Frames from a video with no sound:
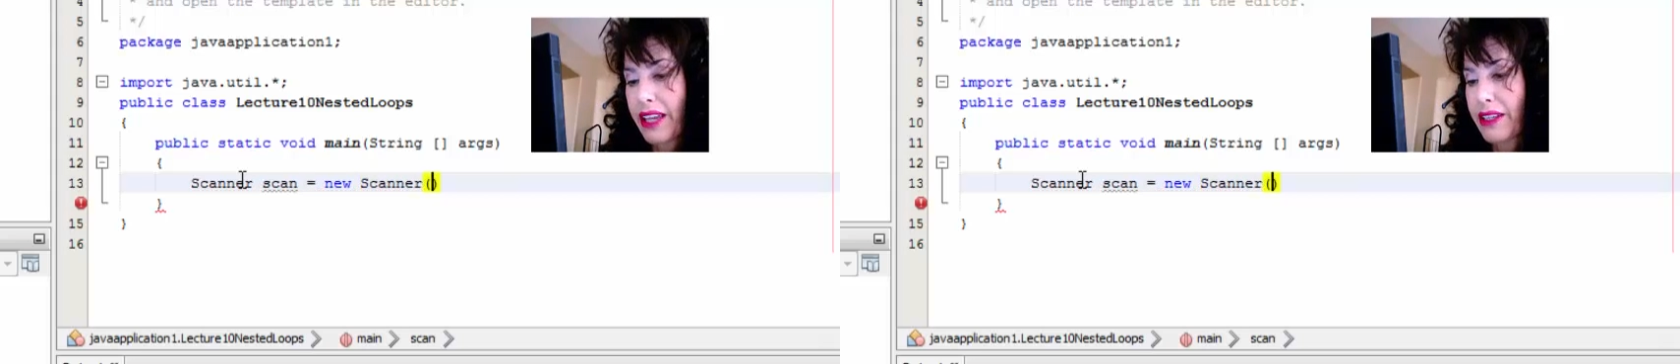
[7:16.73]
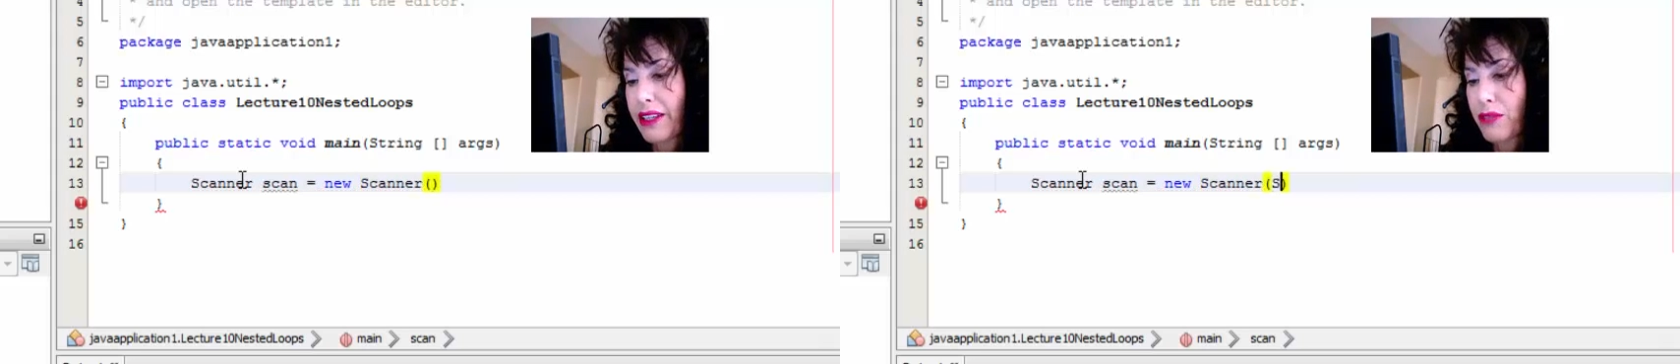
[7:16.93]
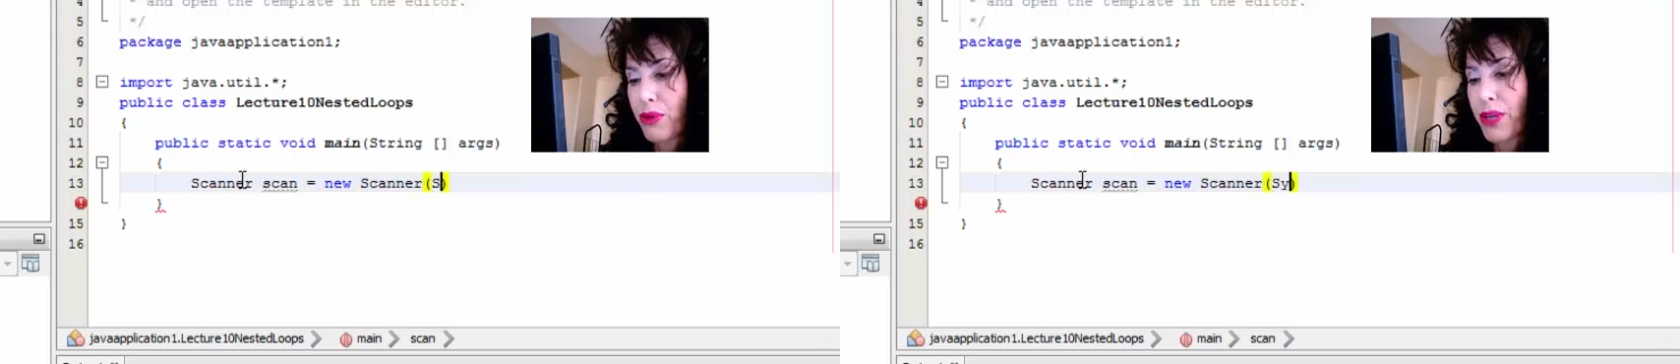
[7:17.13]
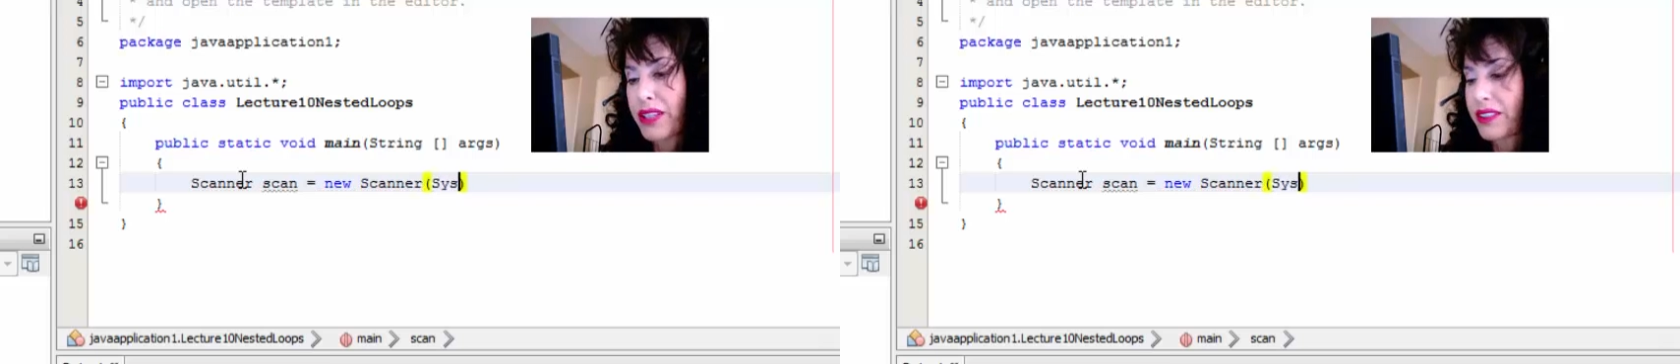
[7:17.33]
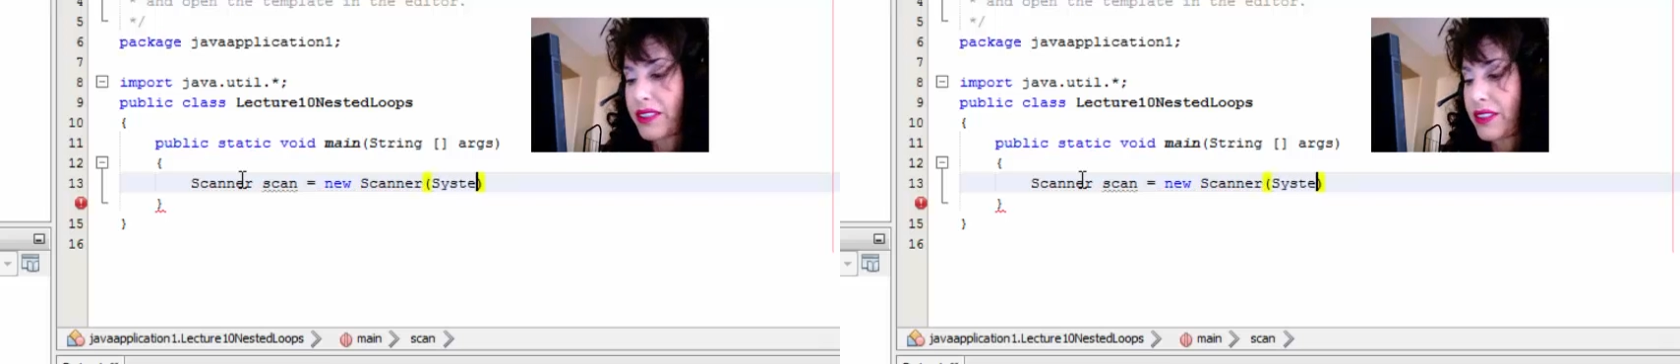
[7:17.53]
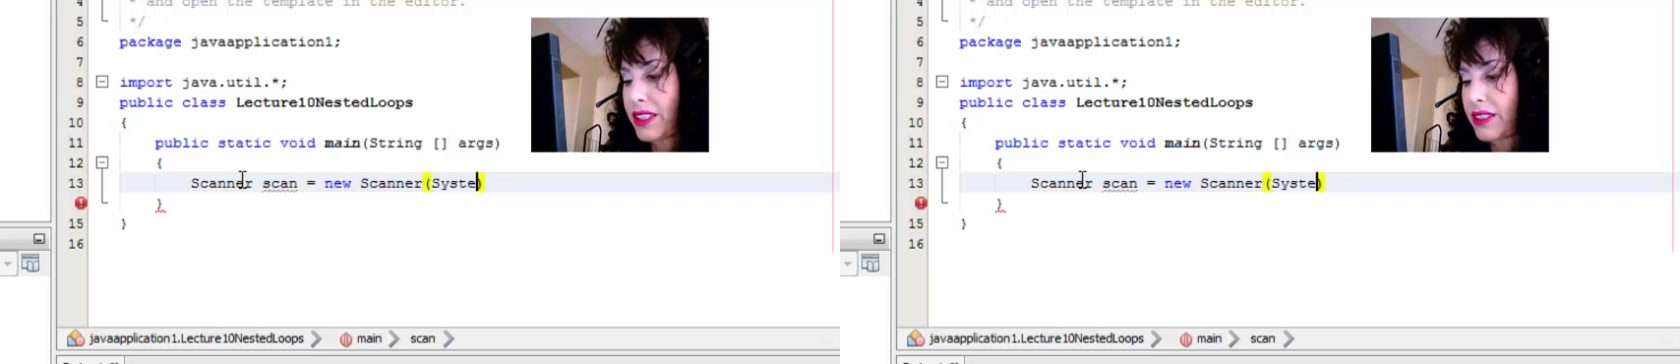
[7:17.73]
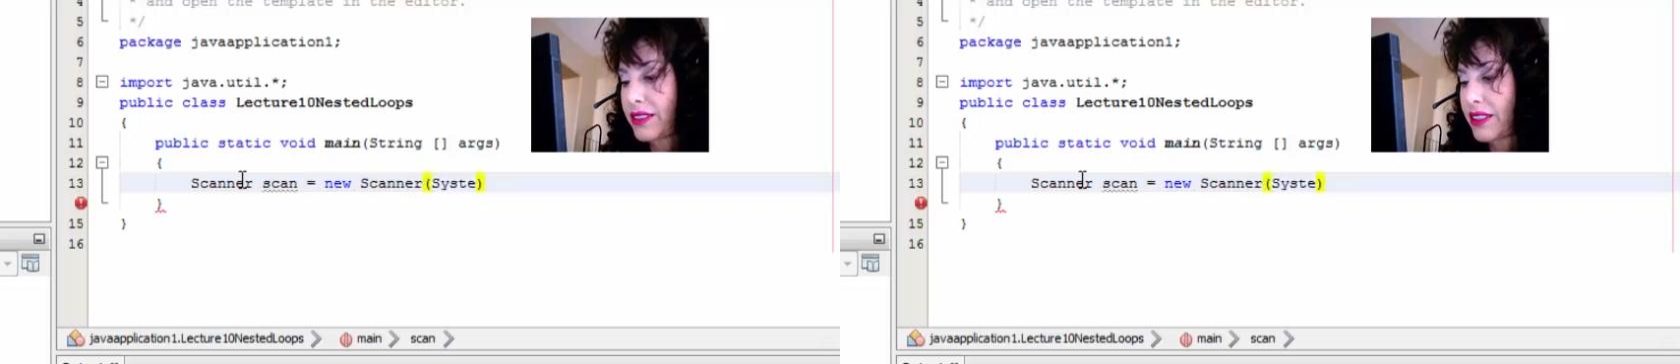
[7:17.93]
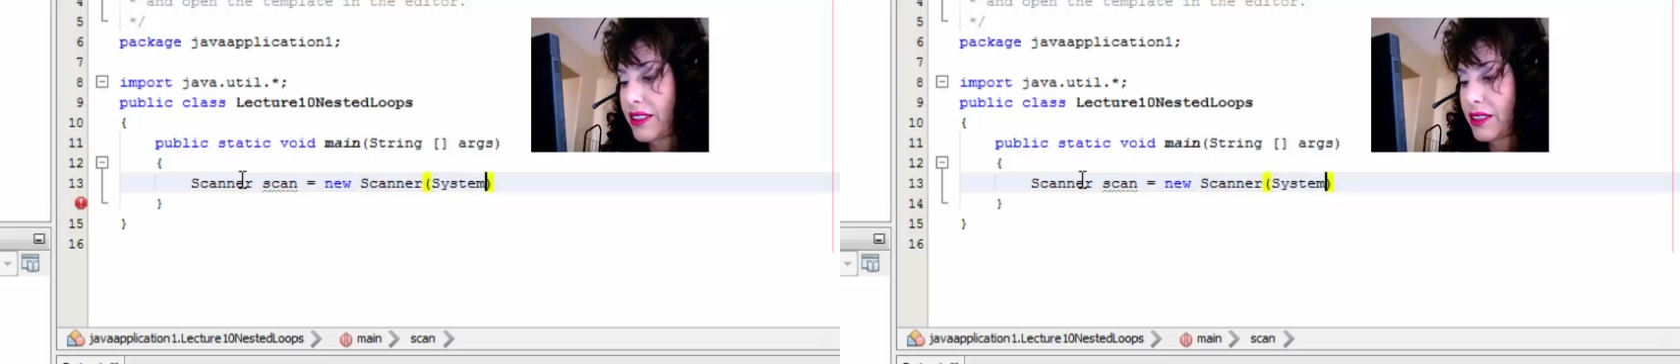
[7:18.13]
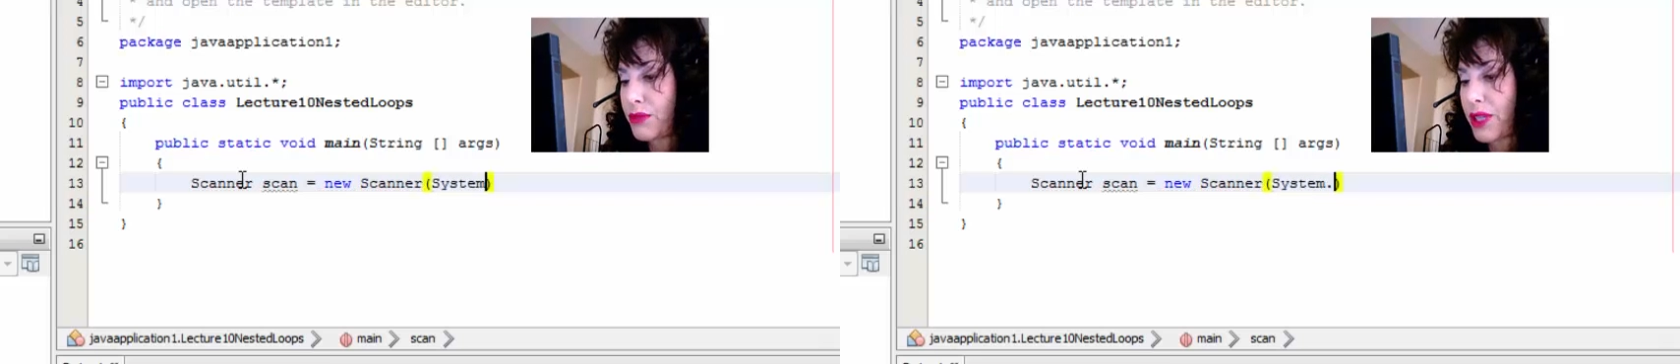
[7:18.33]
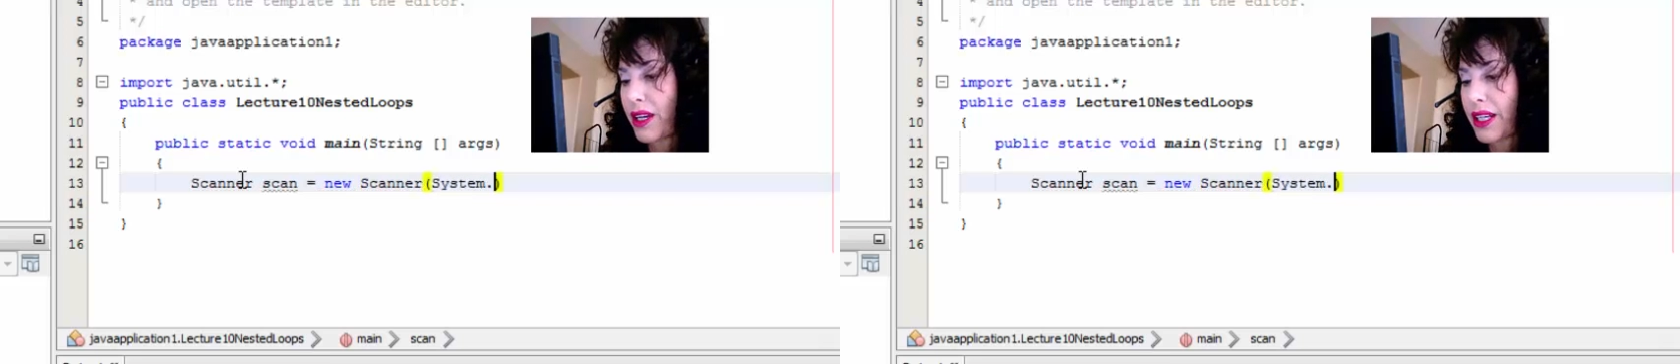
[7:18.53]
And then parentheses
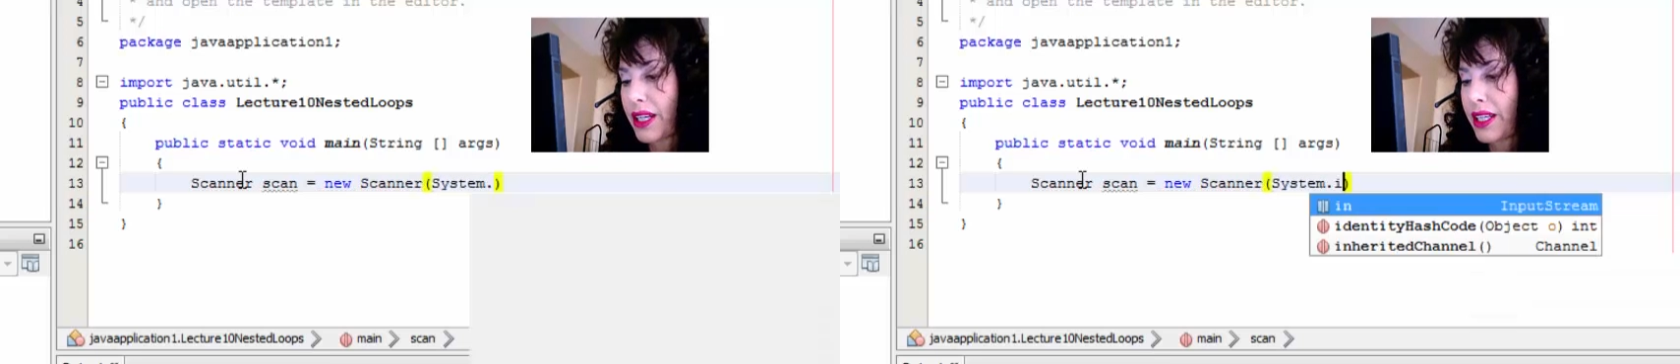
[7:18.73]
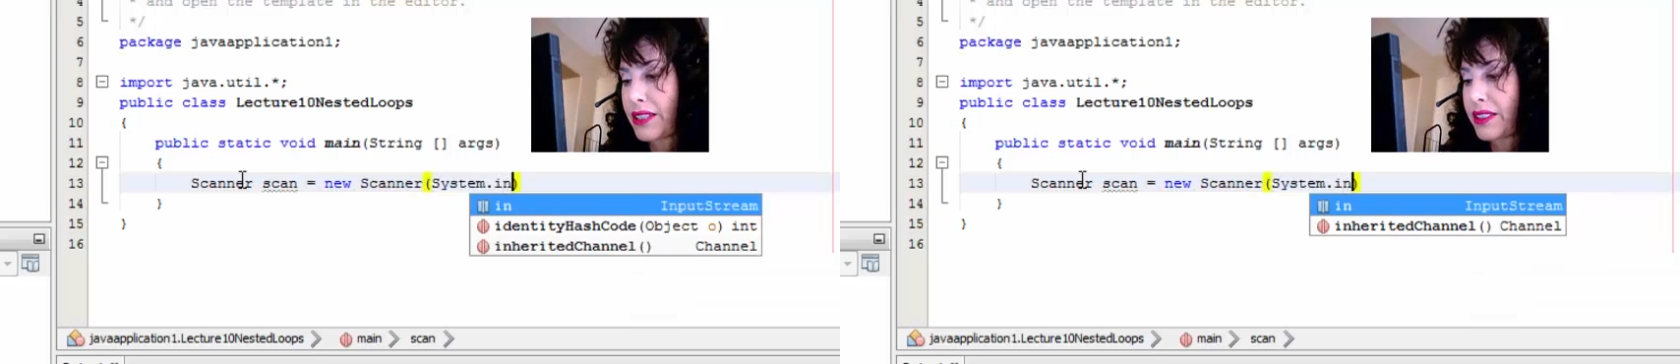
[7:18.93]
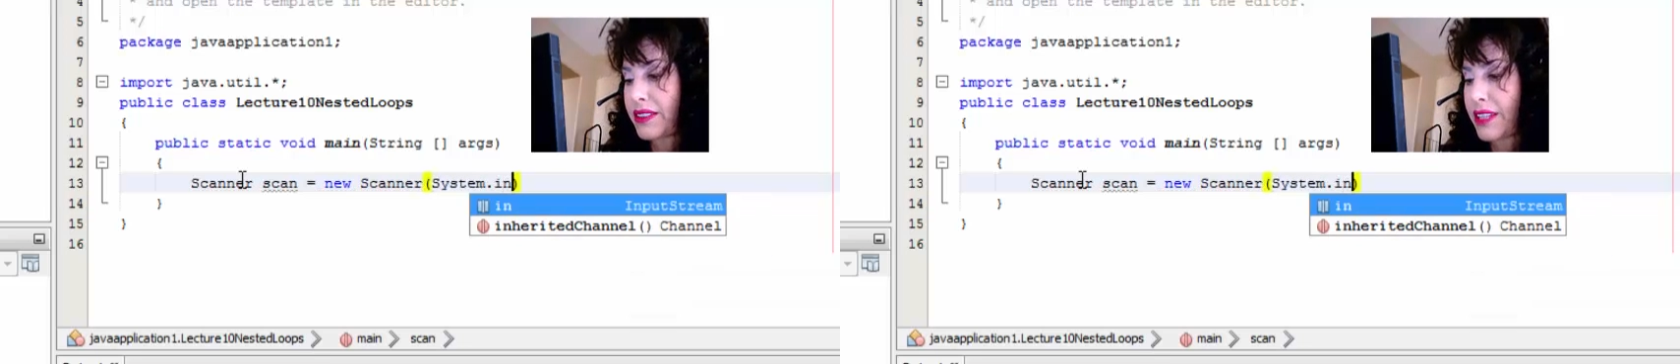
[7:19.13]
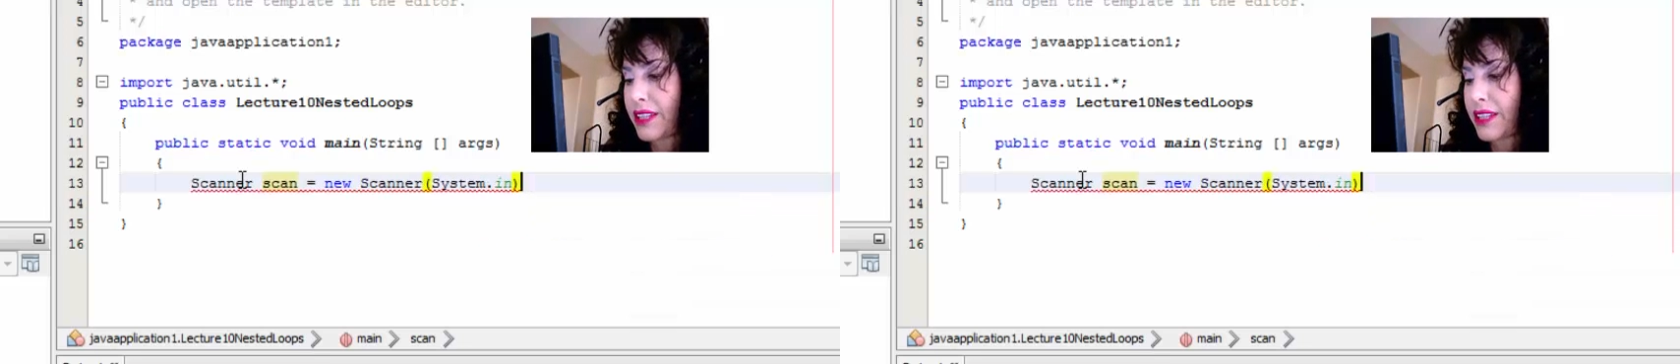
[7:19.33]
system.in to